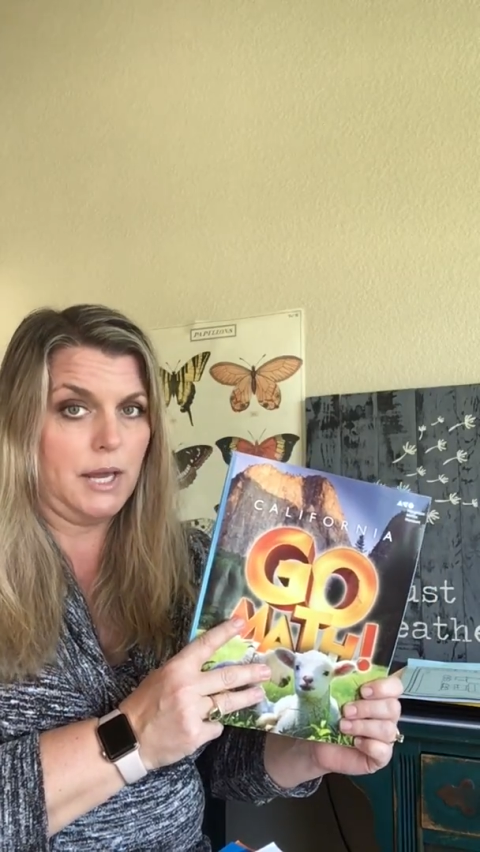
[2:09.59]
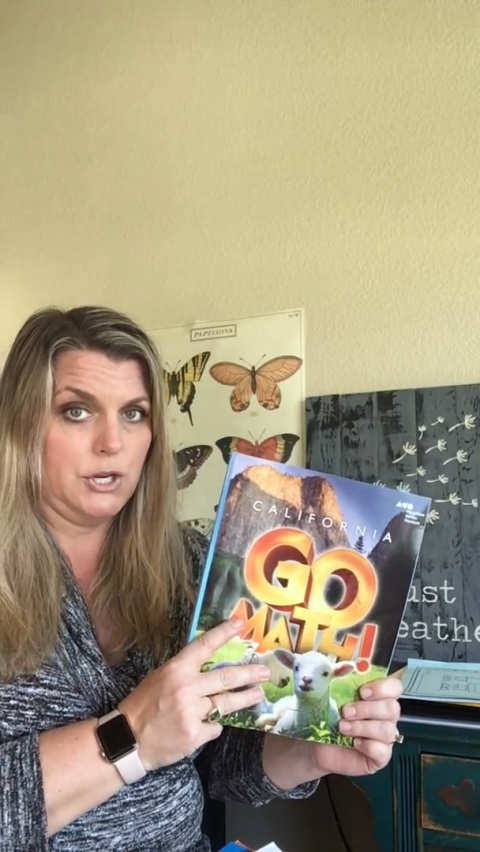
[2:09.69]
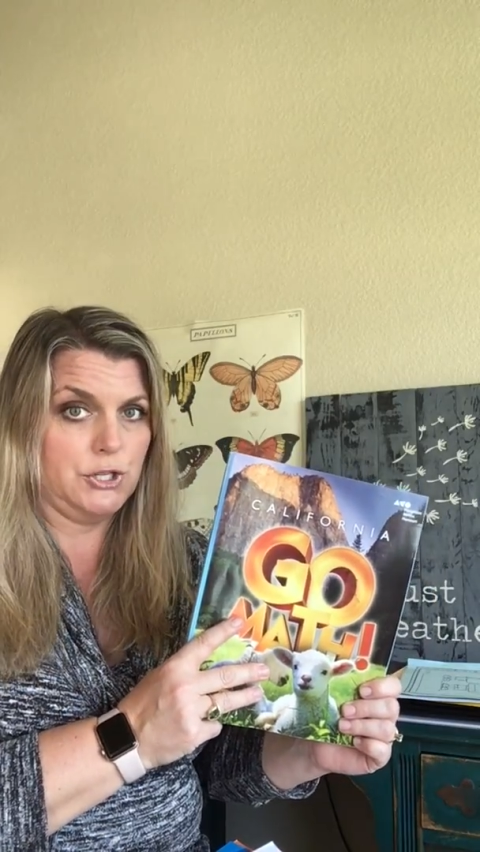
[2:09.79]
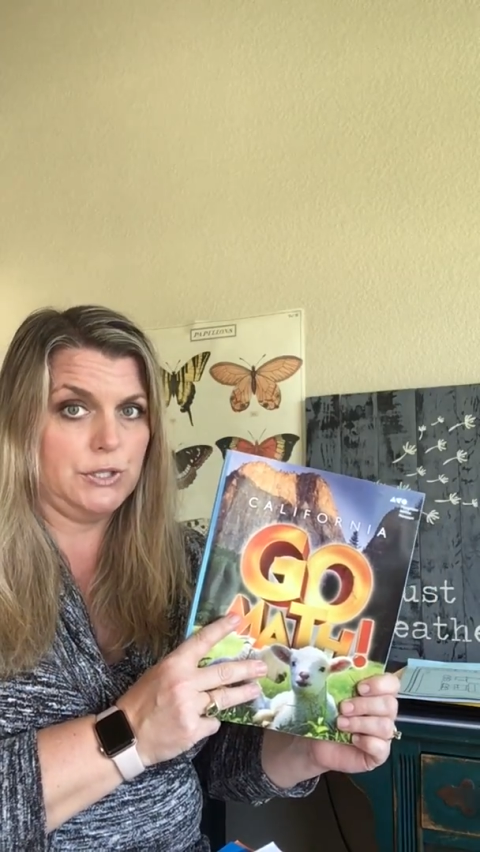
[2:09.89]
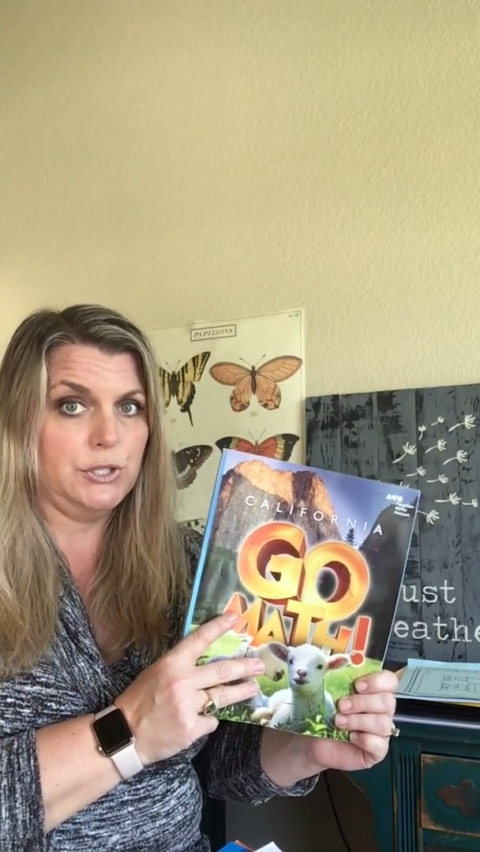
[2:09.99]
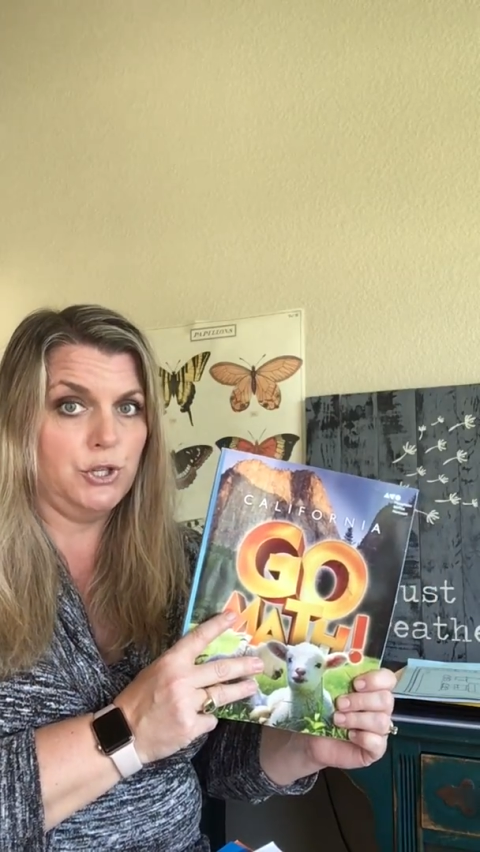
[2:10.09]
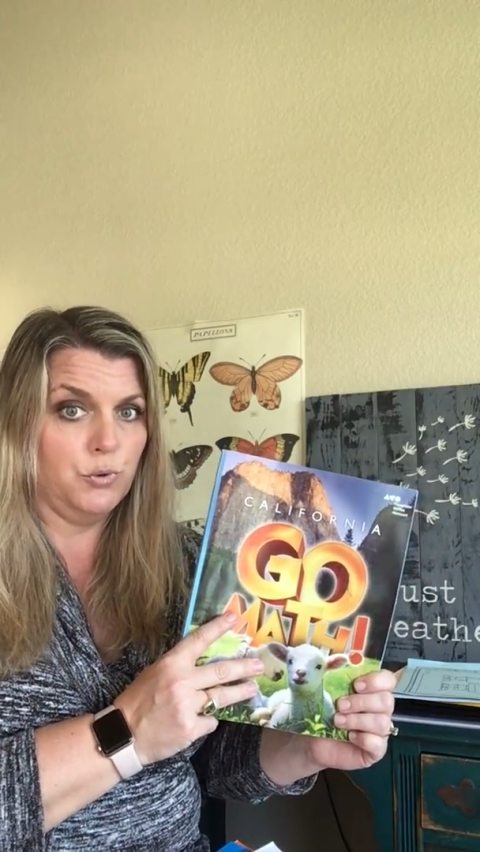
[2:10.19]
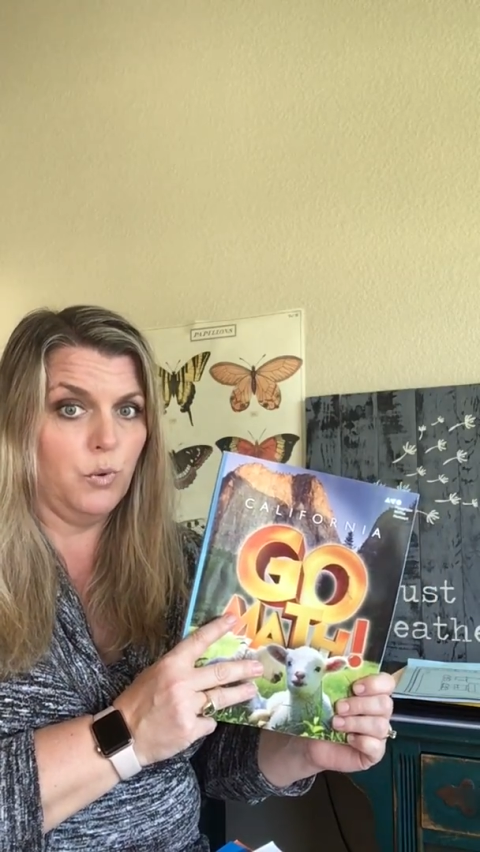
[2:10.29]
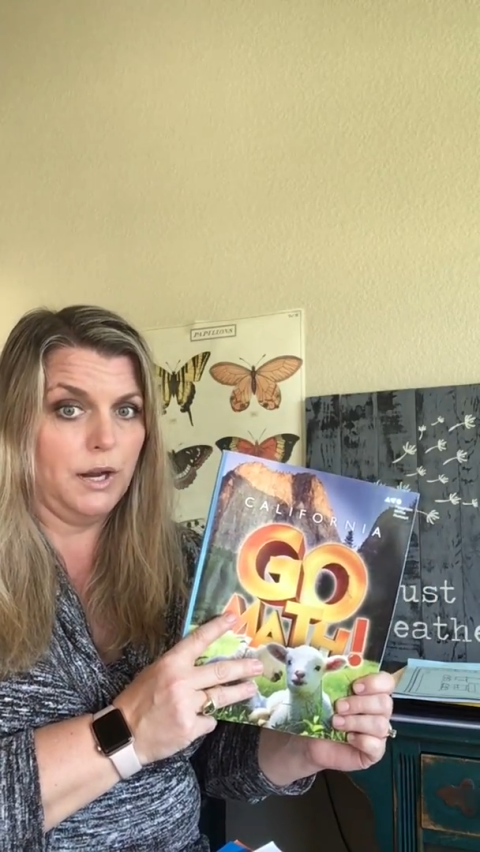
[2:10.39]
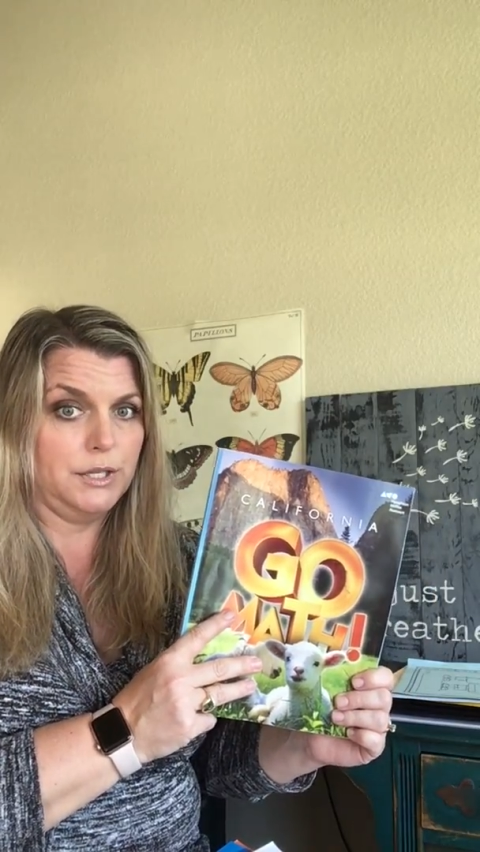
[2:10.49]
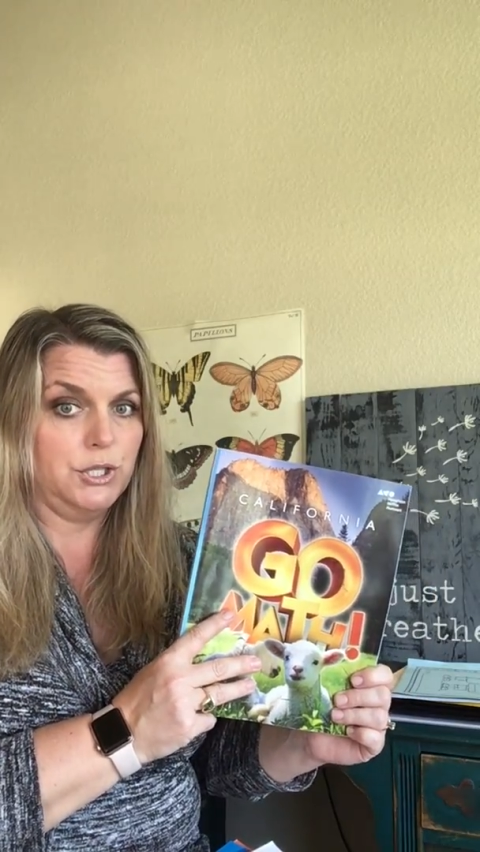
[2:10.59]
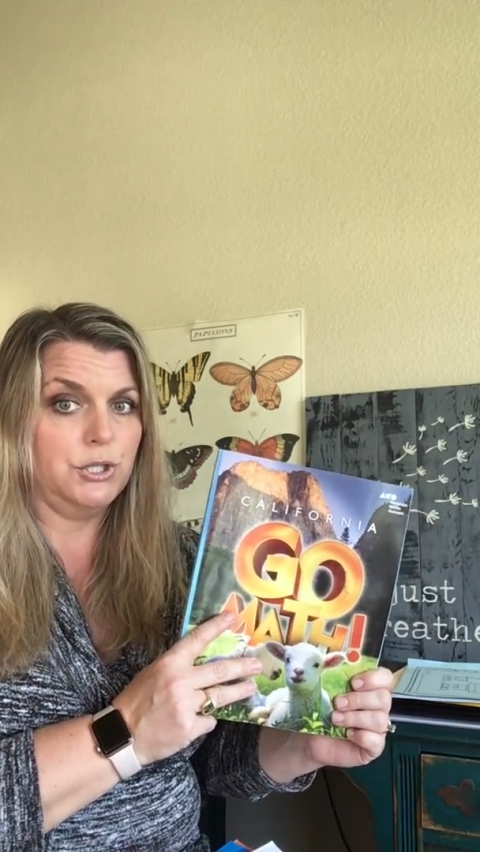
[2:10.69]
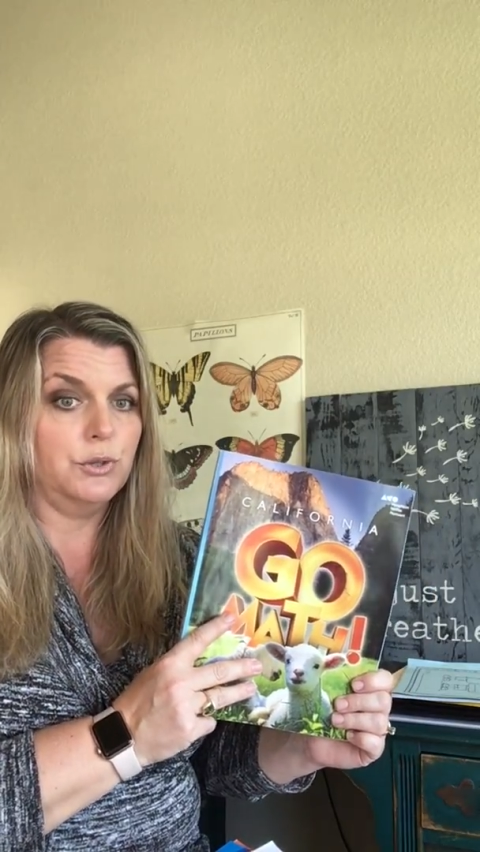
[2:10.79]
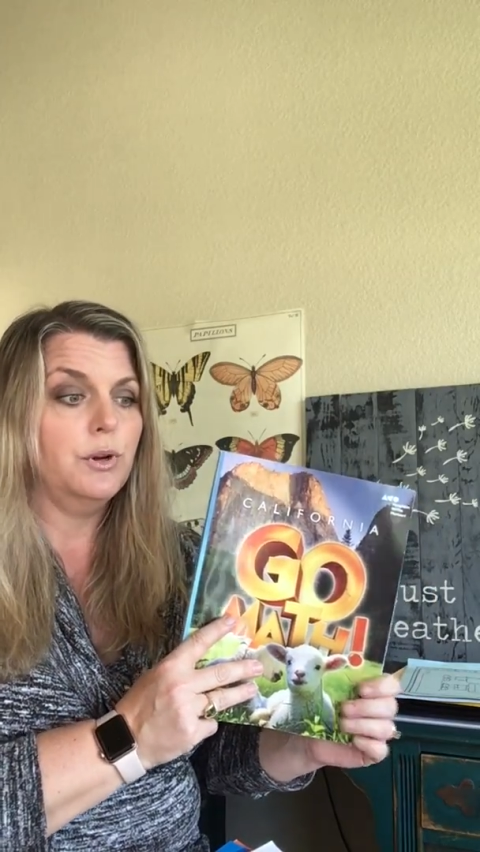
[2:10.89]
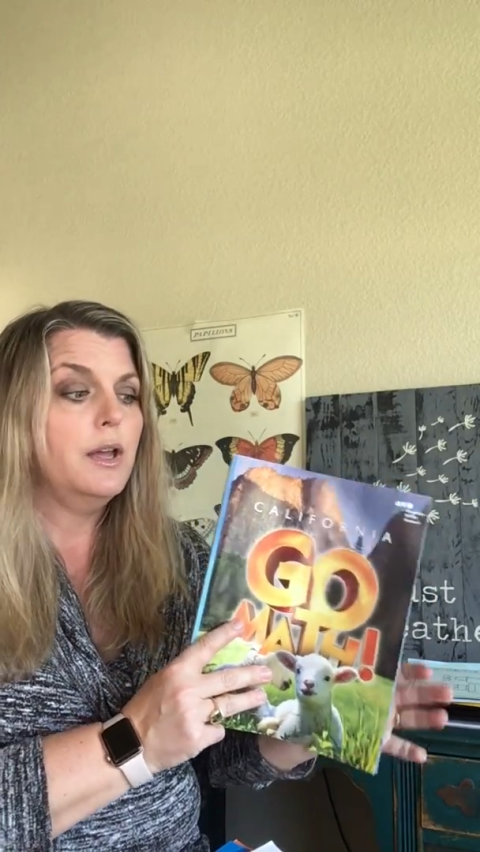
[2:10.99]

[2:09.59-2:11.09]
pages you want to do.